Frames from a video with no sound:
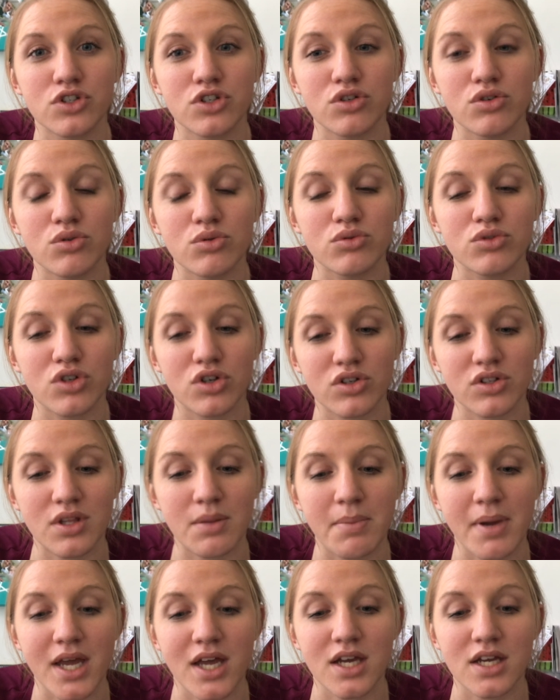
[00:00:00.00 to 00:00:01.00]
to turn
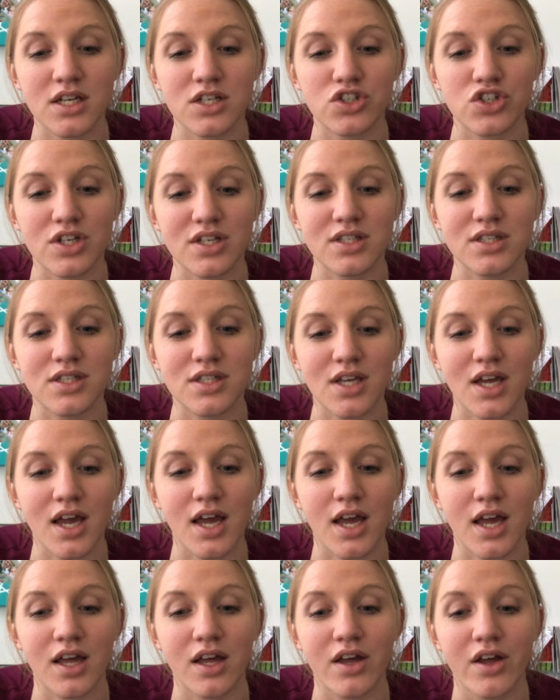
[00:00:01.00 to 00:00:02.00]
the page and
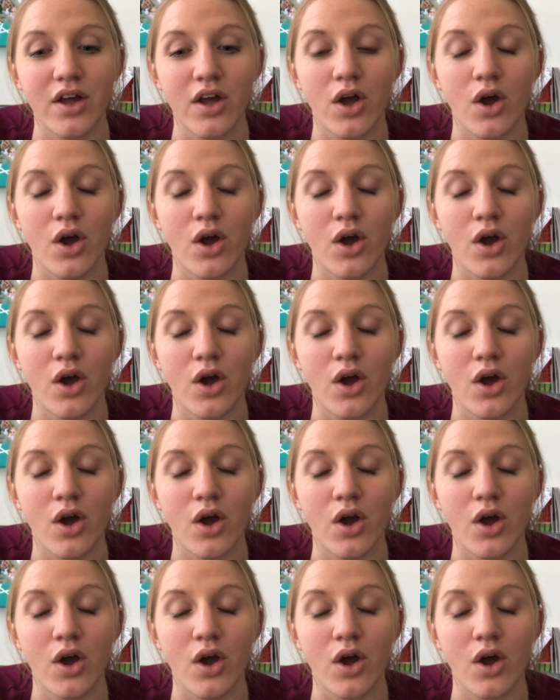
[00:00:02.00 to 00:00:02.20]
say,